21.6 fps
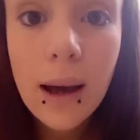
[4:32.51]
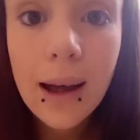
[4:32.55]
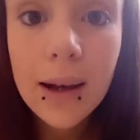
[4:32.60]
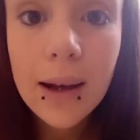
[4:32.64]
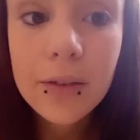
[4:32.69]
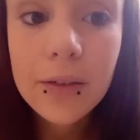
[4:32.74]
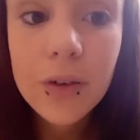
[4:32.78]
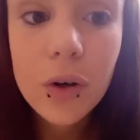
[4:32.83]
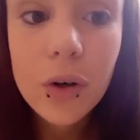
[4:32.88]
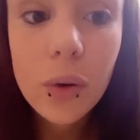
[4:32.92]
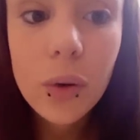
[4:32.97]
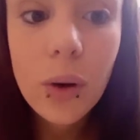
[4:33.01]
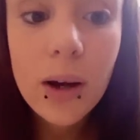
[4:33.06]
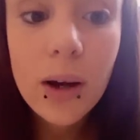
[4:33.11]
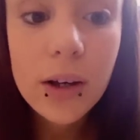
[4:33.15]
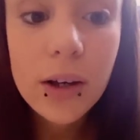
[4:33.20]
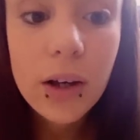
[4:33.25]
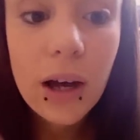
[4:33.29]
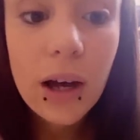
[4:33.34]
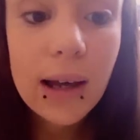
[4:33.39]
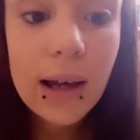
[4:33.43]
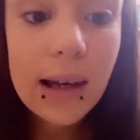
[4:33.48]
And I've got quite
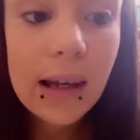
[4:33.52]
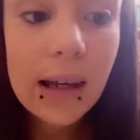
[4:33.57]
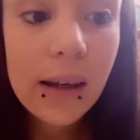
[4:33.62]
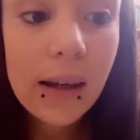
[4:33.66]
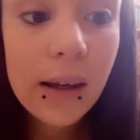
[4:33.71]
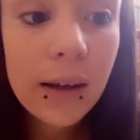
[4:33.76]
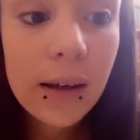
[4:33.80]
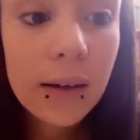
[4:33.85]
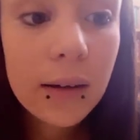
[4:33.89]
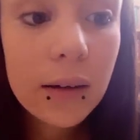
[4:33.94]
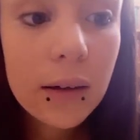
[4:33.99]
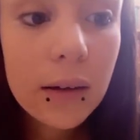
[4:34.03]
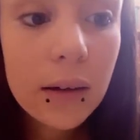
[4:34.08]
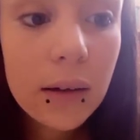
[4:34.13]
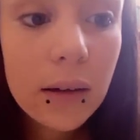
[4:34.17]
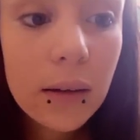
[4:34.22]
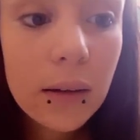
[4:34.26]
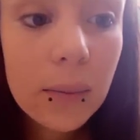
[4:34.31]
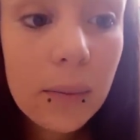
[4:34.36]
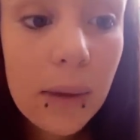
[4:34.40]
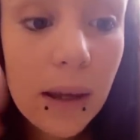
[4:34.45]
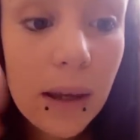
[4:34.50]
a girly
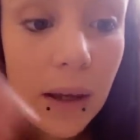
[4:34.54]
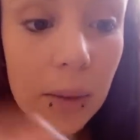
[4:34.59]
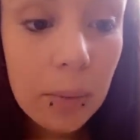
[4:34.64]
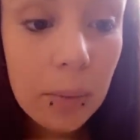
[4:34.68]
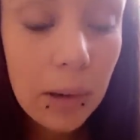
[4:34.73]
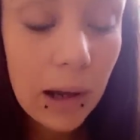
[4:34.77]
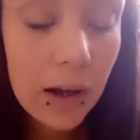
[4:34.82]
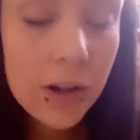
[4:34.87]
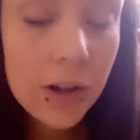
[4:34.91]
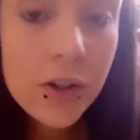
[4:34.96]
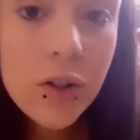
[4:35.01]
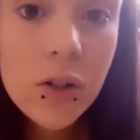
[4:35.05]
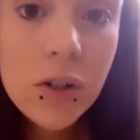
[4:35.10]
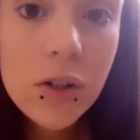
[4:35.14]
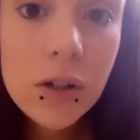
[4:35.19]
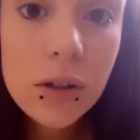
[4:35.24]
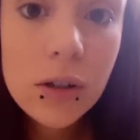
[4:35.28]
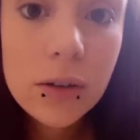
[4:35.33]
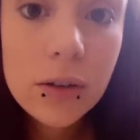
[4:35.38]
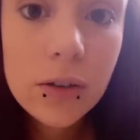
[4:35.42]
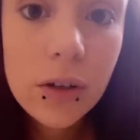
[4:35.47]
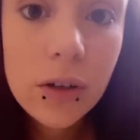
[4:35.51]
pink blush
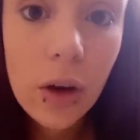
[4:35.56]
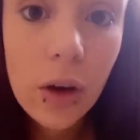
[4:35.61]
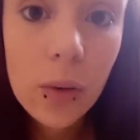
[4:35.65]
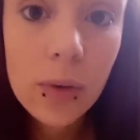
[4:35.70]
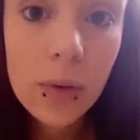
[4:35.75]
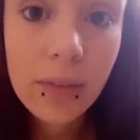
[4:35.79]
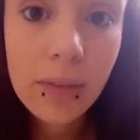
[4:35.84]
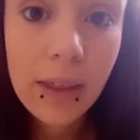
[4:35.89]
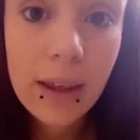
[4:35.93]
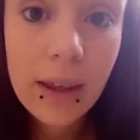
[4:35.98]
to go with